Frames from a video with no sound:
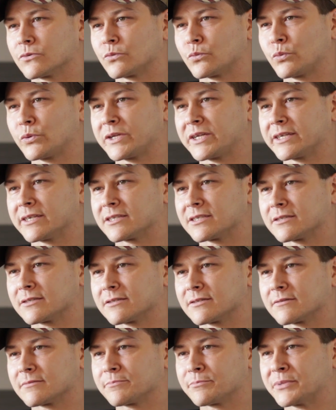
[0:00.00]
we
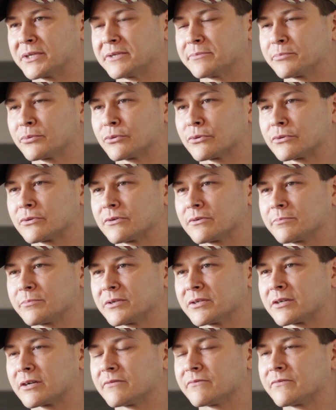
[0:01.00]
as people
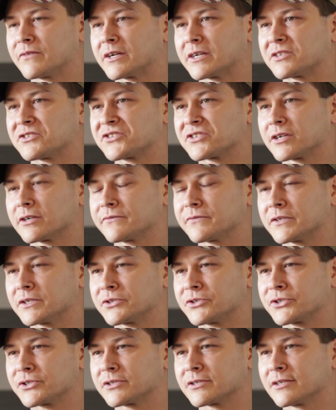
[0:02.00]
become very
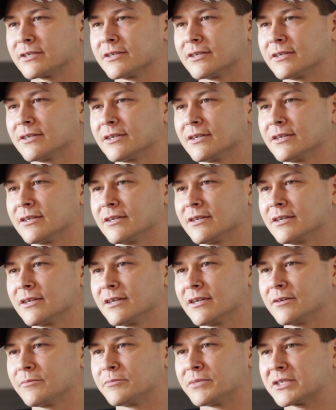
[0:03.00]
selfish,
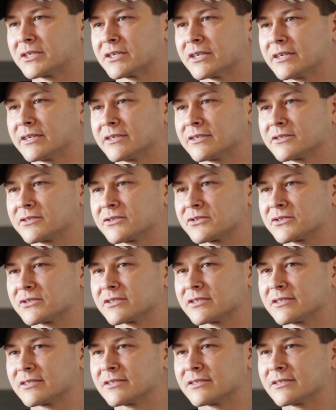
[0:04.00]
because
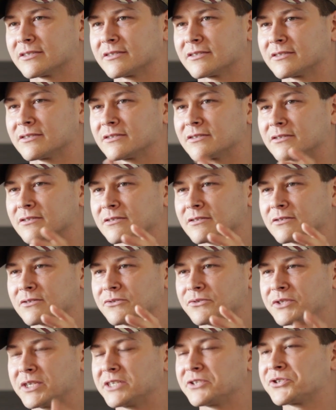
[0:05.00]

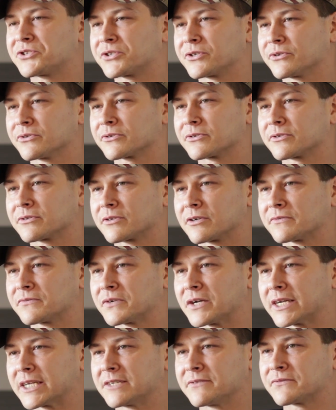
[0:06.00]
these children are
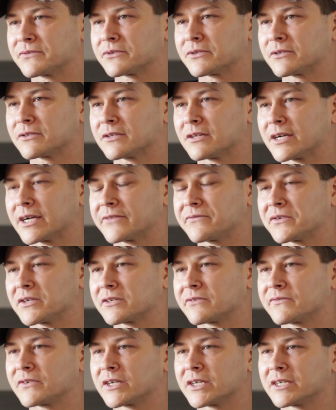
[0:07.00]
fighting for their life
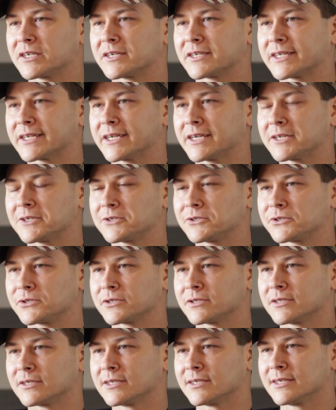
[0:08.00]
at a very young age,
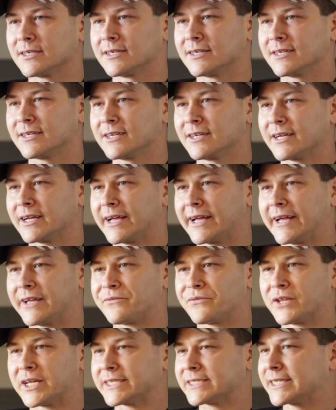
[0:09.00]

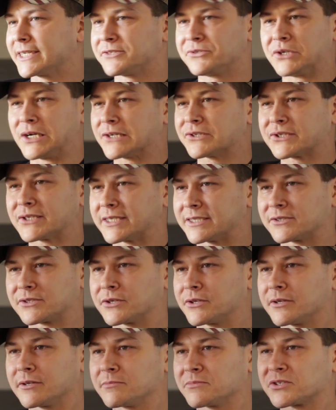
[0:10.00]
and they did nothing
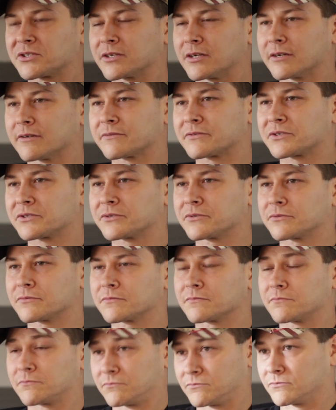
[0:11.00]
to themselves,
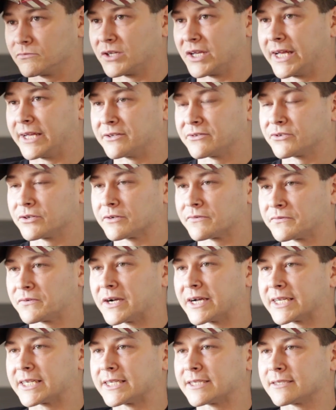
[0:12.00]
and they're
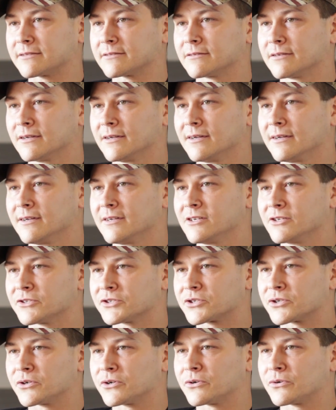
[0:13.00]
fighting.
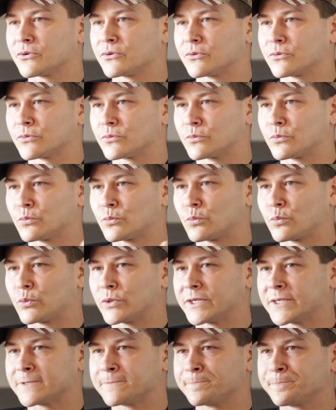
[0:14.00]
So
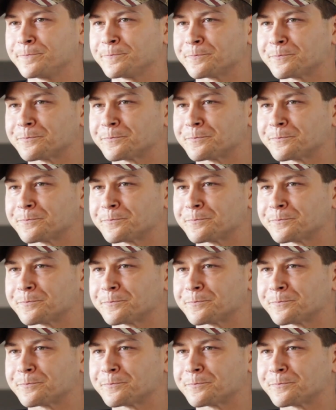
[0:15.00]
when